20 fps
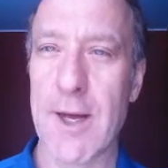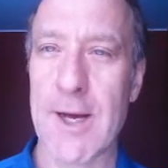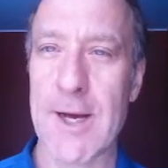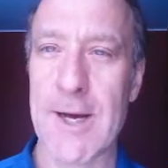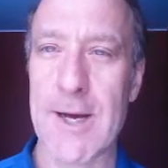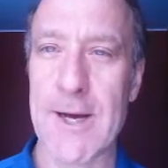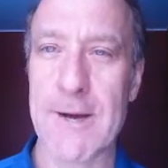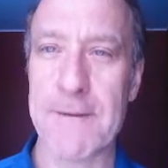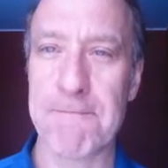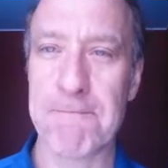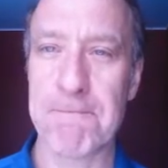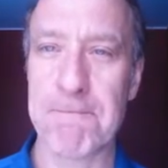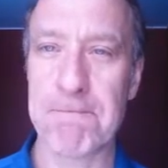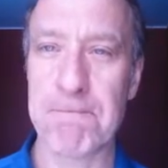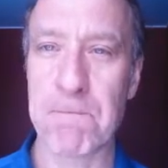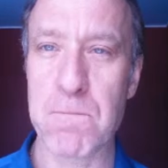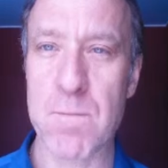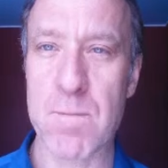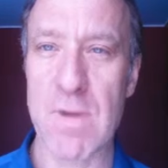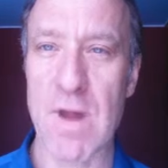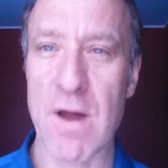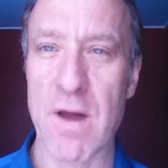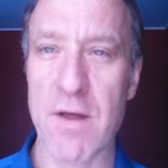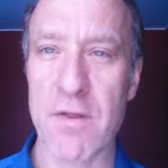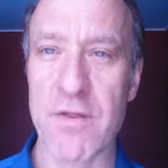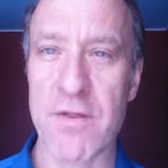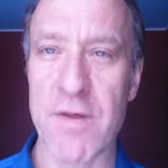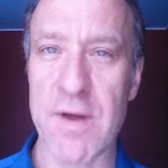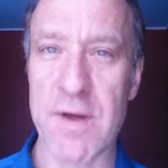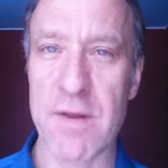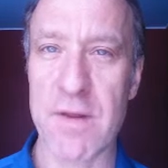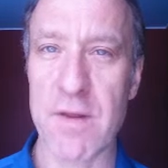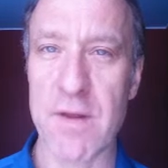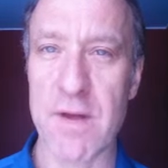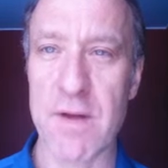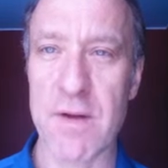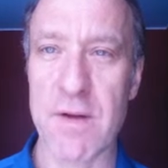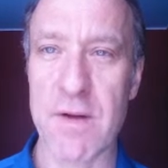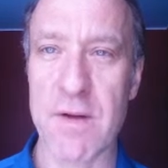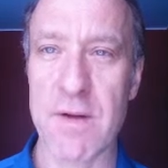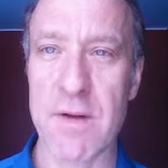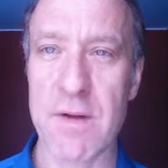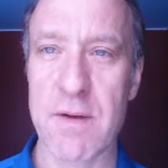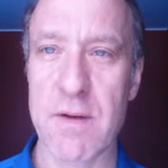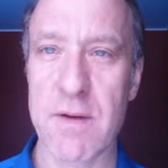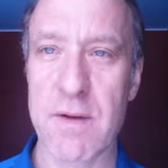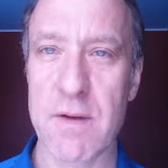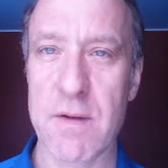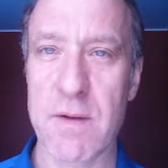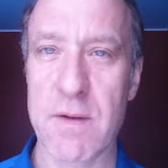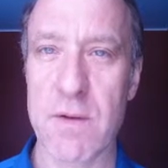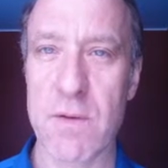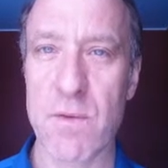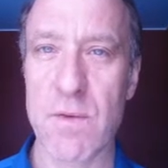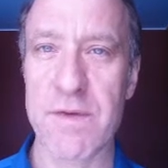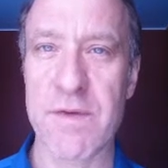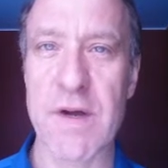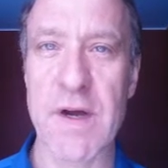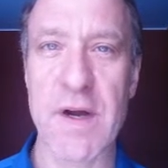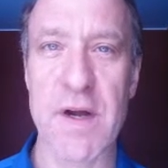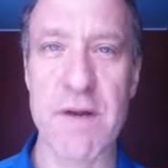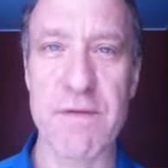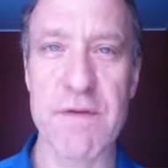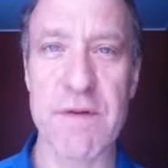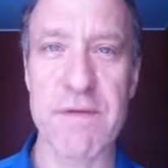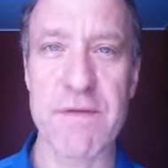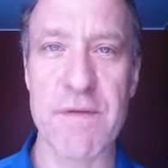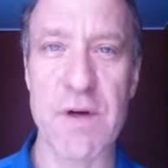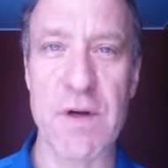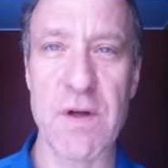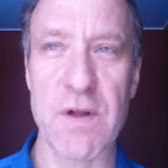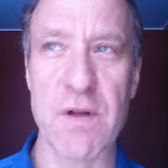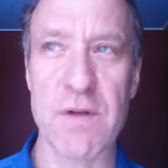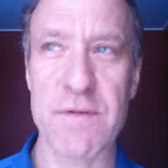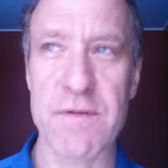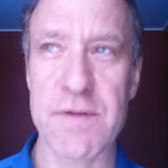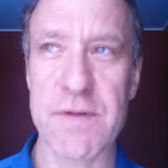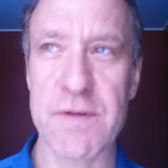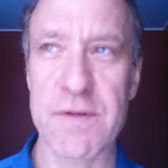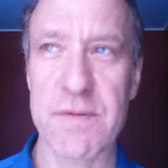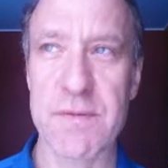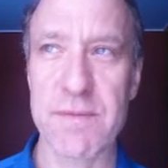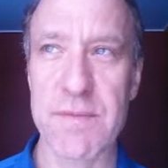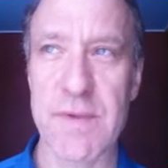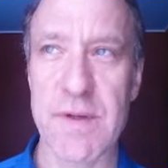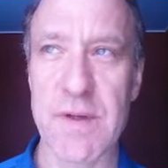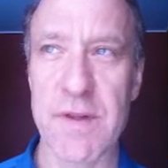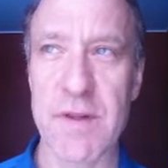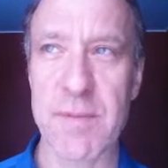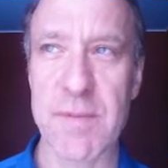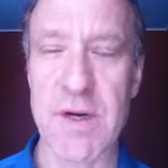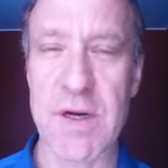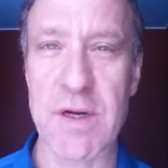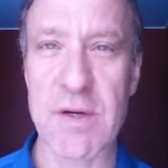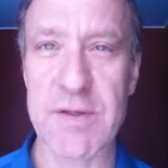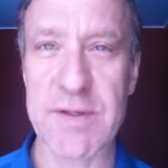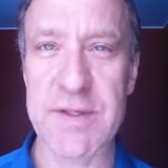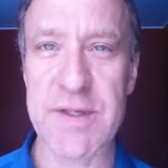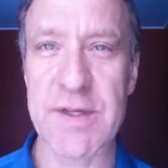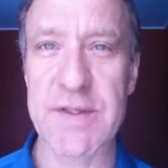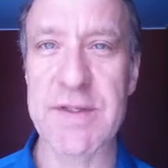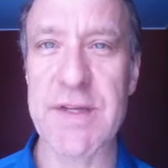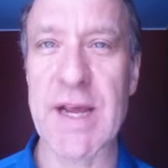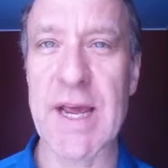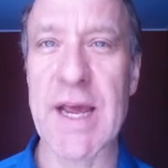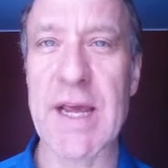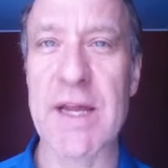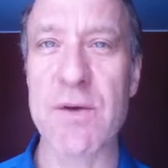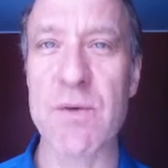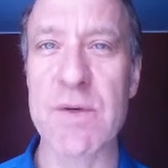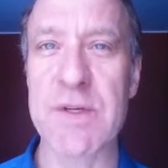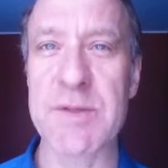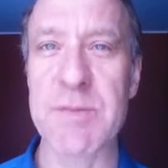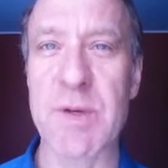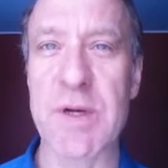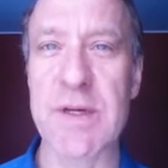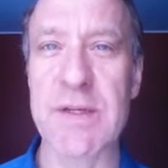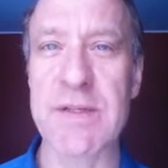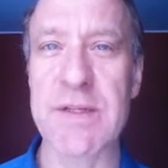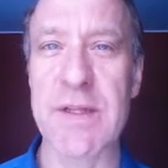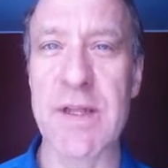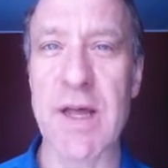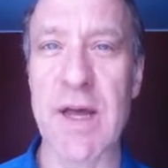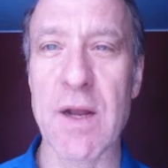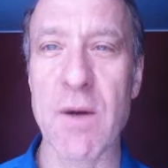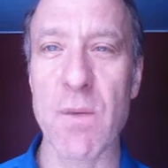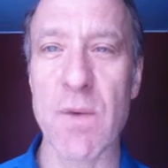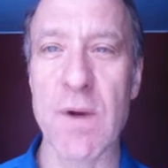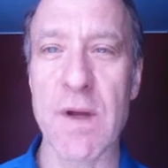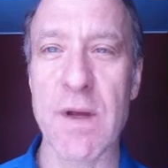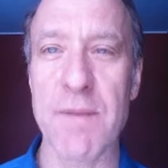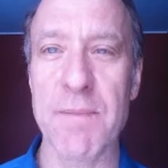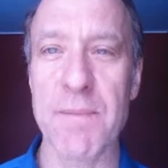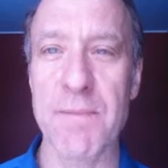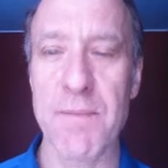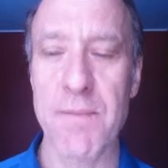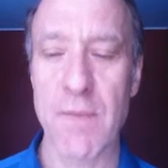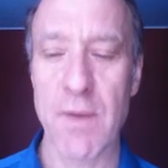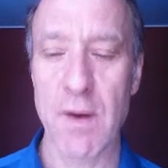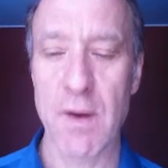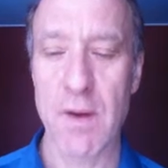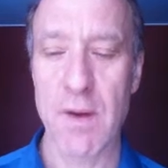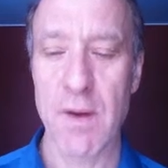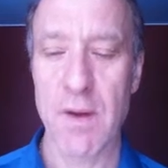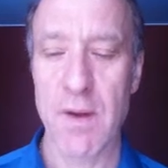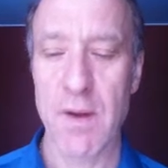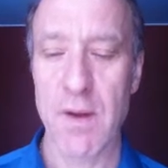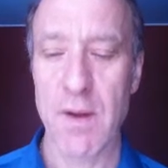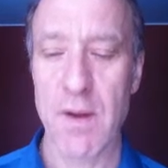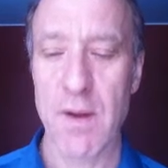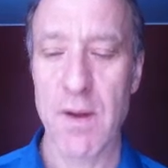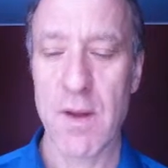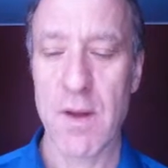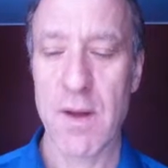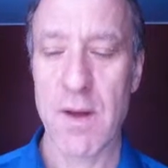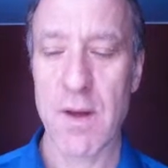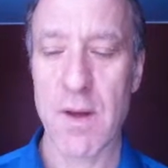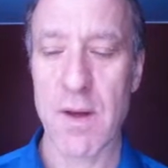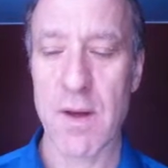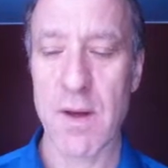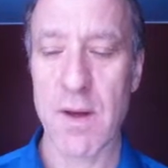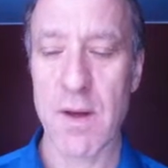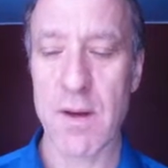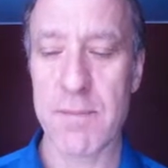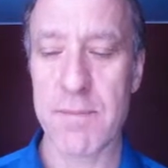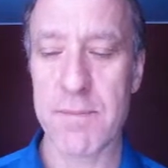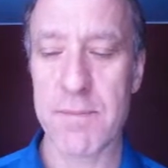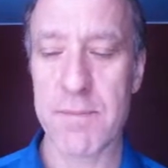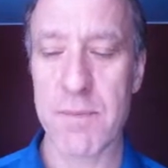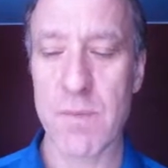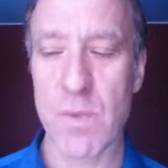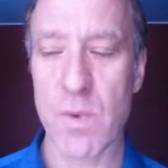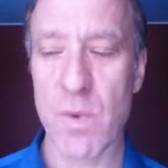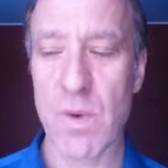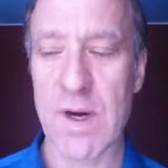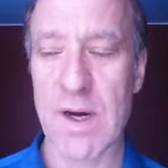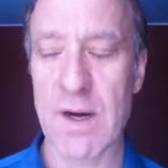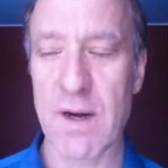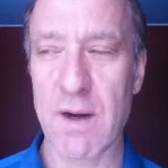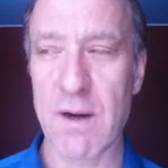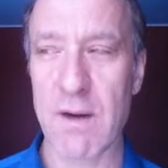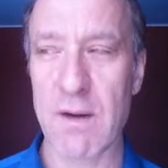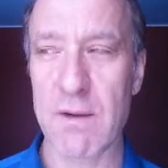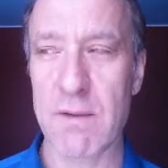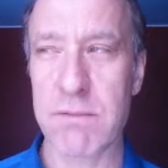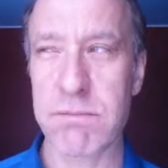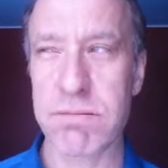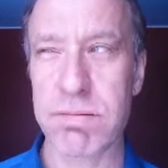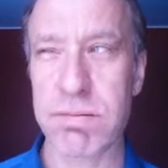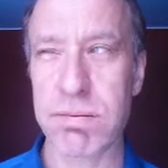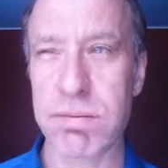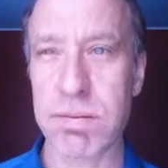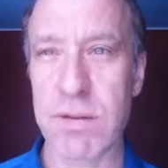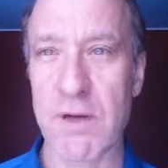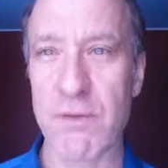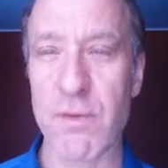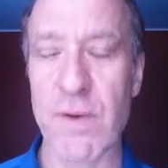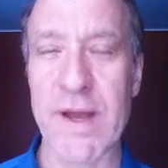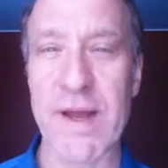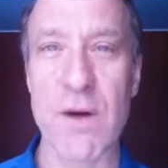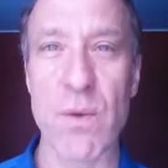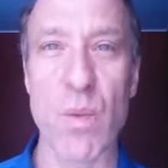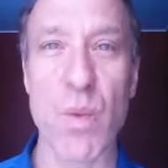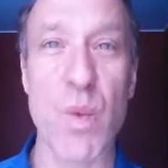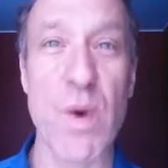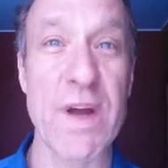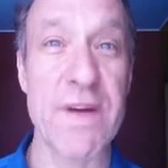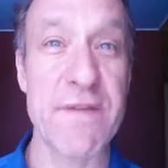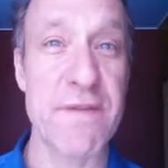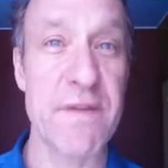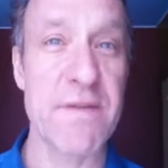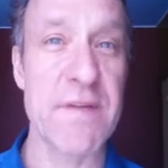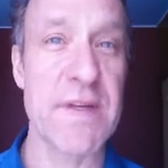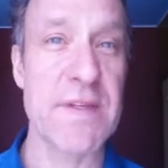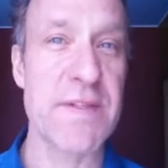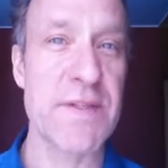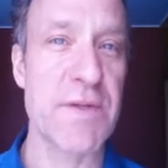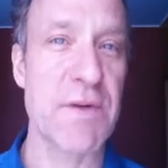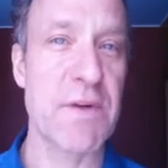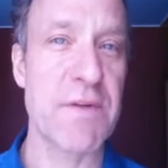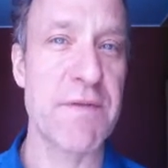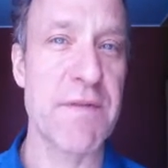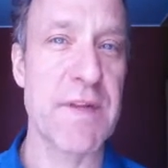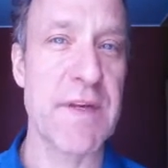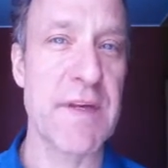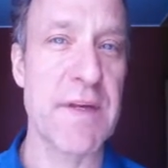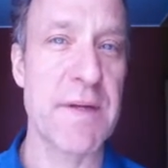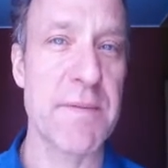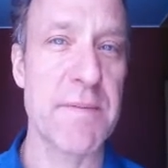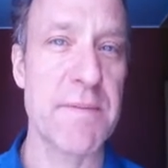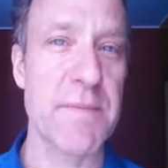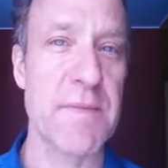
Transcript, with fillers: Um, I think that we've kind of evolved, in the modern sense, a hate response in that way. Um, where if we get a whiff of this sort of thing,